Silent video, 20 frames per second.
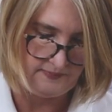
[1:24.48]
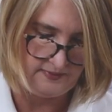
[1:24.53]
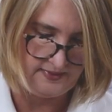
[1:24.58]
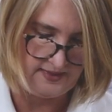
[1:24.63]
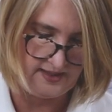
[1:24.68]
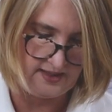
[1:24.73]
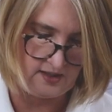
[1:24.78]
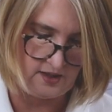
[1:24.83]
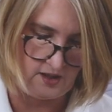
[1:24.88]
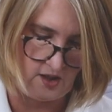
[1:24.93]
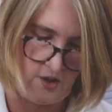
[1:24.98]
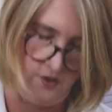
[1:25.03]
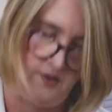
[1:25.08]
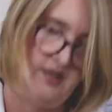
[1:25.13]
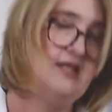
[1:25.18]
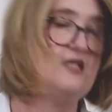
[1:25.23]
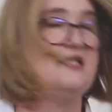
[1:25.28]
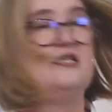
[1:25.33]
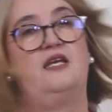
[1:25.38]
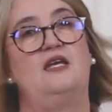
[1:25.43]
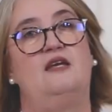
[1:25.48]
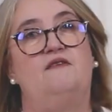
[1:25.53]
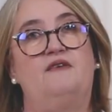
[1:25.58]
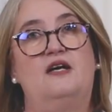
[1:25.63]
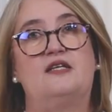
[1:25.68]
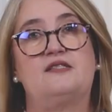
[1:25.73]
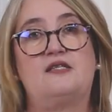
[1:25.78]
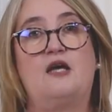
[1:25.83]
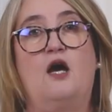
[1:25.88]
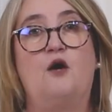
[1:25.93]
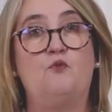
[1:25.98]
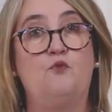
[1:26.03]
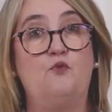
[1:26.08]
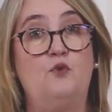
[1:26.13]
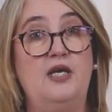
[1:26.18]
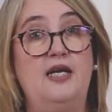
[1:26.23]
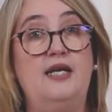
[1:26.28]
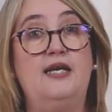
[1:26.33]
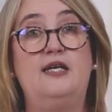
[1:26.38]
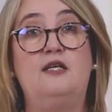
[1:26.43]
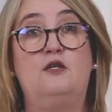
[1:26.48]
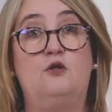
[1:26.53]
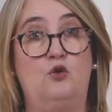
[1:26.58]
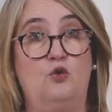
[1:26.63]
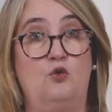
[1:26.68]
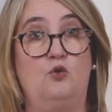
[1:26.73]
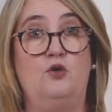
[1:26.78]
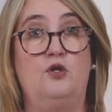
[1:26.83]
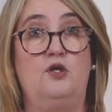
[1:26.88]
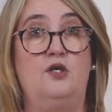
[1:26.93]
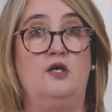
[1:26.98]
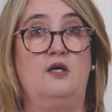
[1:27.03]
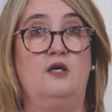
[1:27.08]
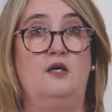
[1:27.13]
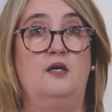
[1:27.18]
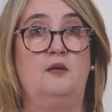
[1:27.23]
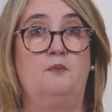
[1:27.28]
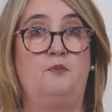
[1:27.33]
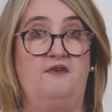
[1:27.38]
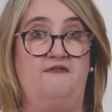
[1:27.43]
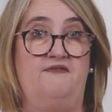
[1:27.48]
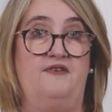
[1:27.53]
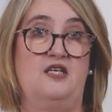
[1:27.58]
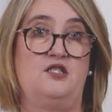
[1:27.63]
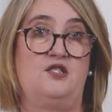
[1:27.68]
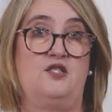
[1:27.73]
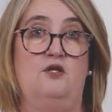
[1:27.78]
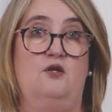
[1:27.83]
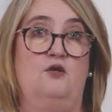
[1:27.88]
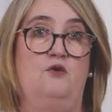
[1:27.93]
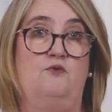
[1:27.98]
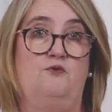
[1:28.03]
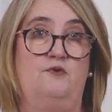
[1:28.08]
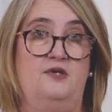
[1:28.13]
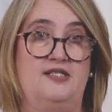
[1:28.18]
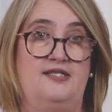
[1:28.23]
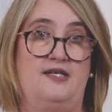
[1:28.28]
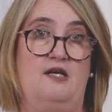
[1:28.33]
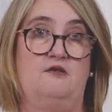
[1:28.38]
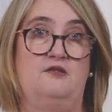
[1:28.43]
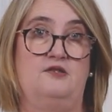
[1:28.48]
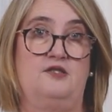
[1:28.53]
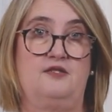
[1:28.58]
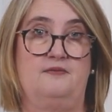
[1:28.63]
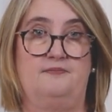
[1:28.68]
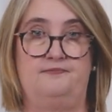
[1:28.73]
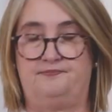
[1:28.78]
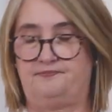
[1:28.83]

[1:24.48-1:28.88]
they're going to give us a really good professional result.